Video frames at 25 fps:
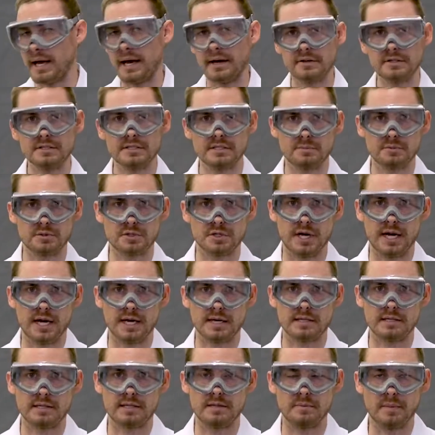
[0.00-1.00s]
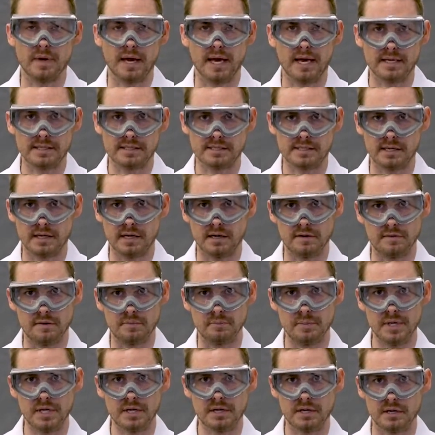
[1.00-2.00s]
how to subtract the mass of a
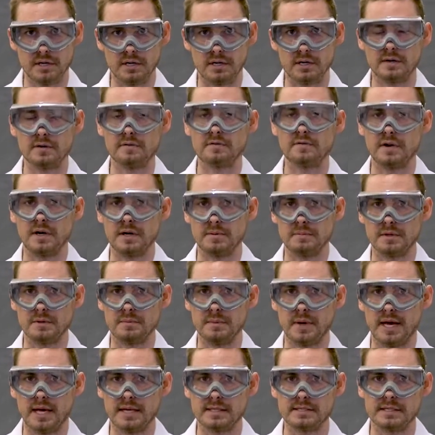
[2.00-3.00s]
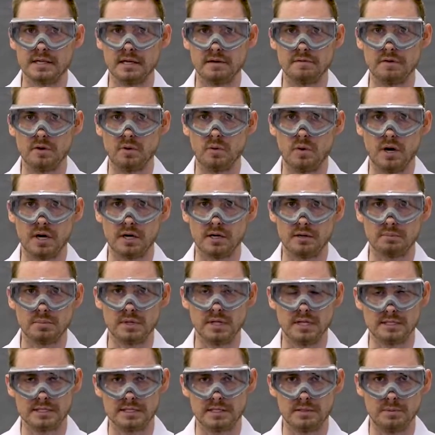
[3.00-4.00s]
beaker from the mass of the water
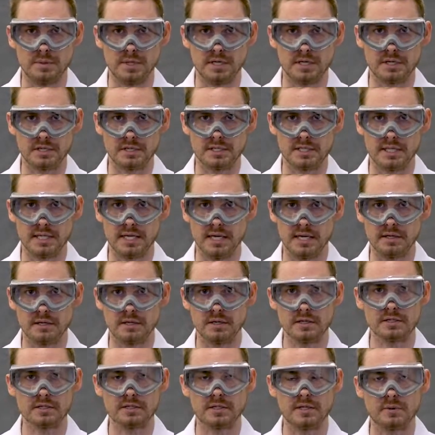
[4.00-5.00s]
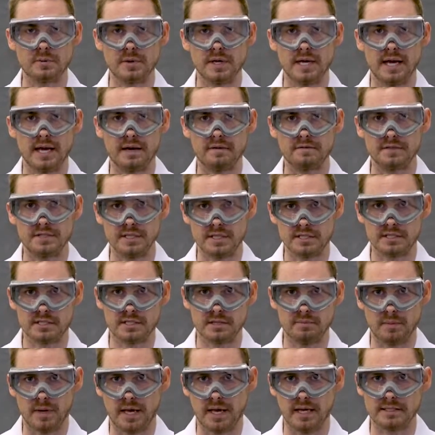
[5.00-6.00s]
plus the beaker together so that we have just
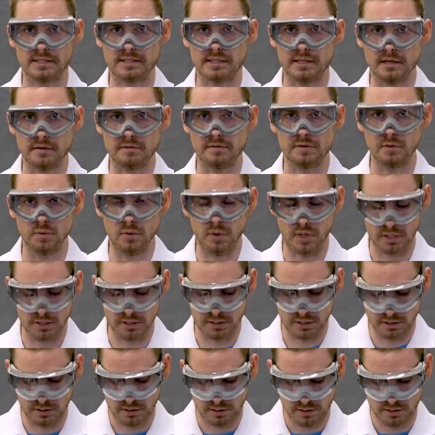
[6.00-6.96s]
the mass of the water.